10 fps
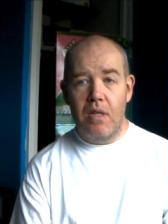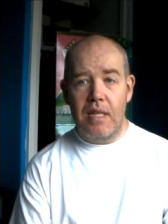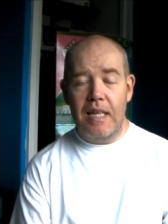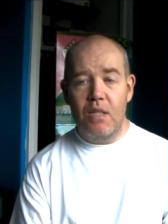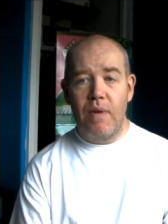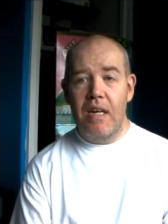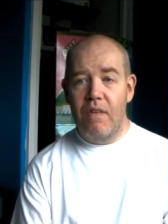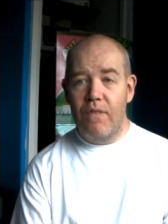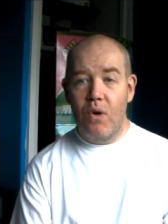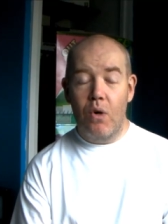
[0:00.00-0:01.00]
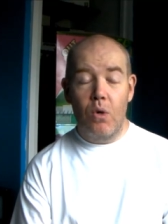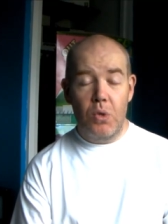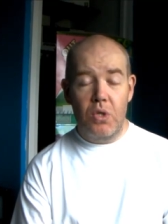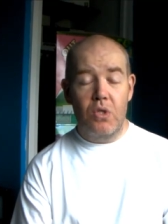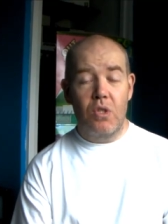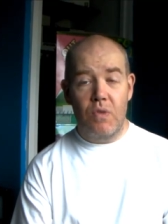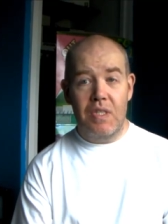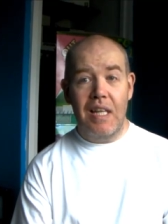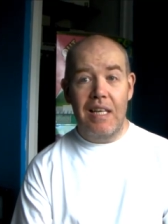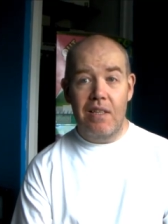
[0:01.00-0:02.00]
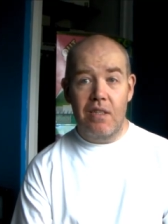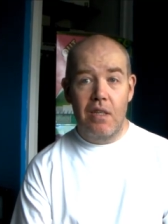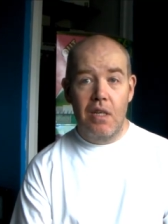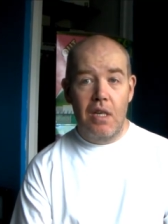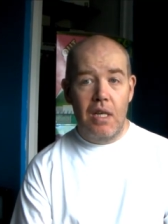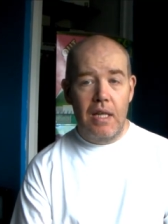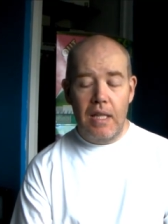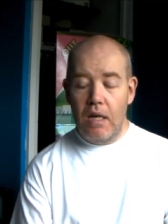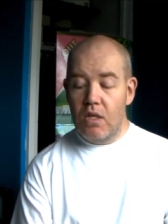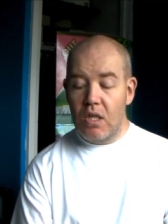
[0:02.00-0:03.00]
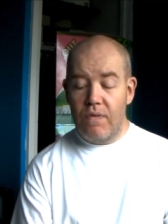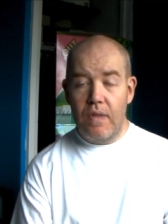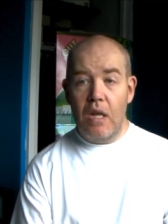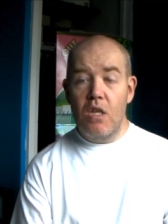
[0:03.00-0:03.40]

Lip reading: Castlevania 4, all the good stuff stays. The only stuff,